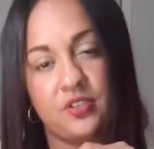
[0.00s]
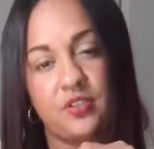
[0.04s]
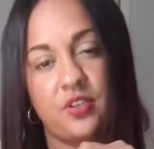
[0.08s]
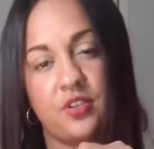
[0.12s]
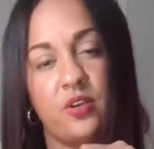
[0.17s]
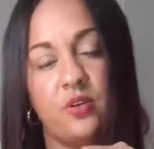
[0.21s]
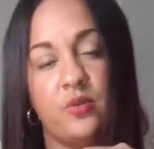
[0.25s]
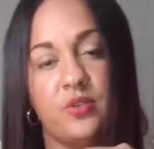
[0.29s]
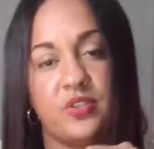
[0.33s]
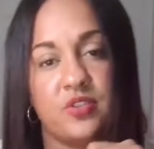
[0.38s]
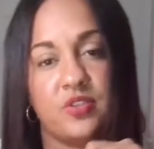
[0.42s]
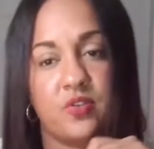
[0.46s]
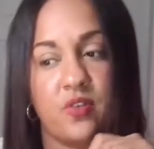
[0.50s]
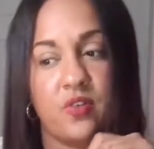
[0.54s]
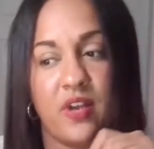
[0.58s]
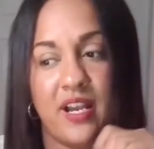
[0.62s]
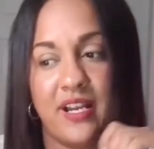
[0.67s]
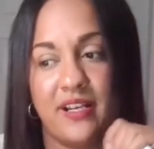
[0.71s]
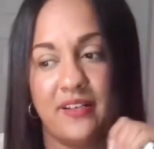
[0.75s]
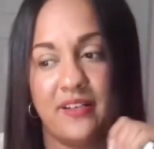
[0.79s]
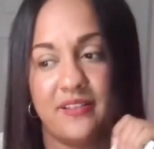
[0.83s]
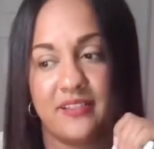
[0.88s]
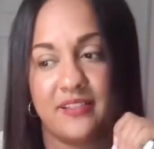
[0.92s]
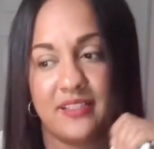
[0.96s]
though, is
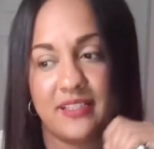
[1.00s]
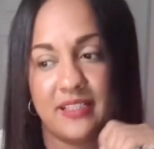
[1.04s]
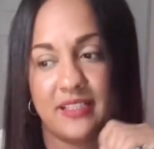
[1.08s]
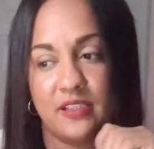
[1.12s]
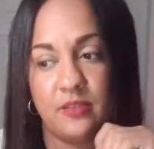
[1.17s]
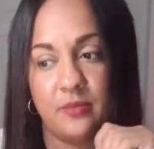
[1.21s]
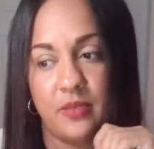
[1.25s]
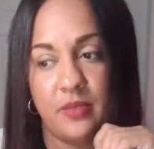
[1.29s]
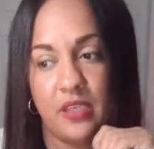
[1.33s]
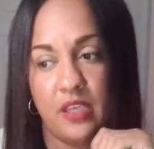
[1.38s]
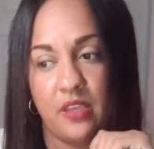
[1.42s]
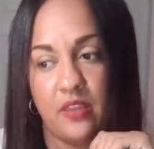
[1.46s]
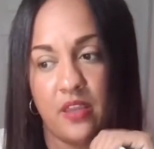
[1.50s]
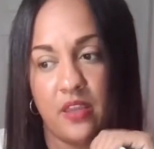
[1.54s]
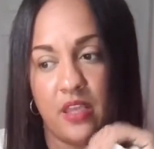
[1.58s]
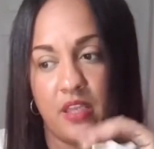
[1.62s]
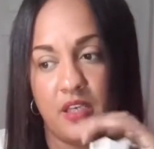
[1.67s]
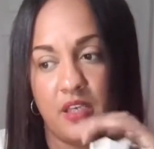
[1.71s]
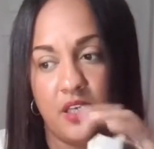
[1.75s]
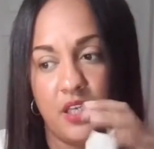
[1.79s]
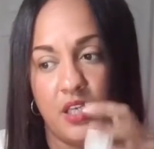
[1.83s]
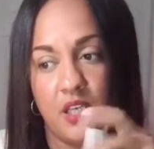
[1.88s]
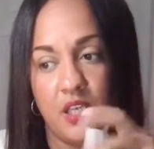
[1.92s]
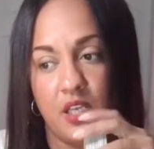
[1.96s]
trying to tell me
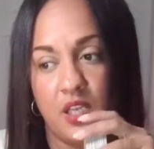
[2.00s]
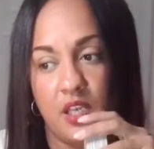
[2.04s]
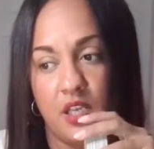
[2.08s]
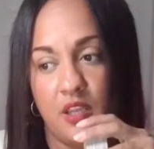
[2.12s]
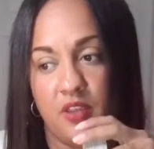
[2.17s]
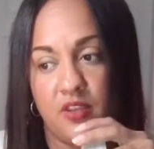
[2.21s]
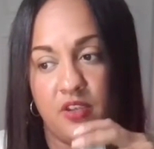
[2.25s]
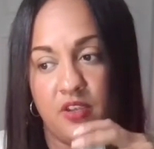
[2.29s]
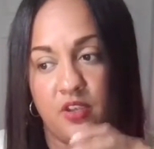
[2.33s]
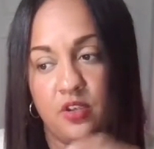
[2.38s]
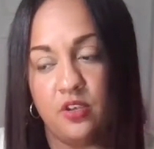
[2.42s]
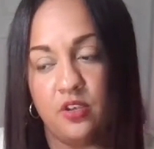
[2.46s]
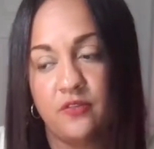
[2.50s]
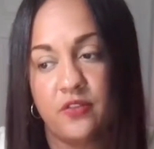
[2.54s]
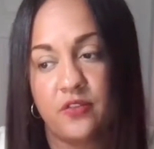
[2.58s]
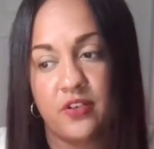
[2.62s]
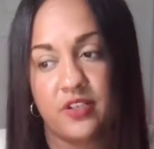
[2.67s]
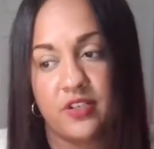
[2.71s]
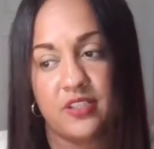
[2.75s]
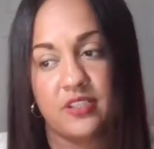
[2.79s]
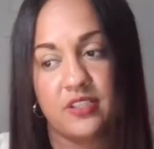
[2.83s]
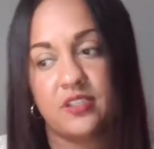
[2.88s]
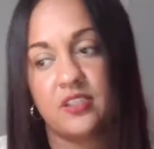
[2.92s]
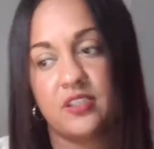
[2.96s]
that the
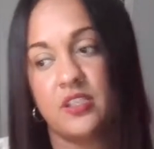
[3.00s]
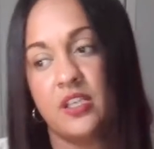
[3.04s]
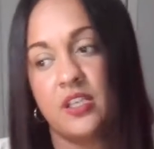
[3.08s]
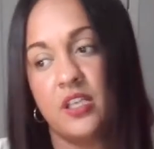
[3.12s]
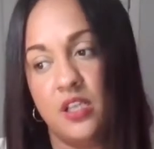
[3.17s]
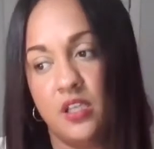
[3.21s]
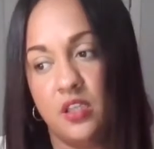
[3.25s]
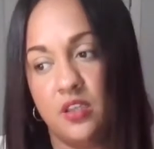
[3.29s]
universe,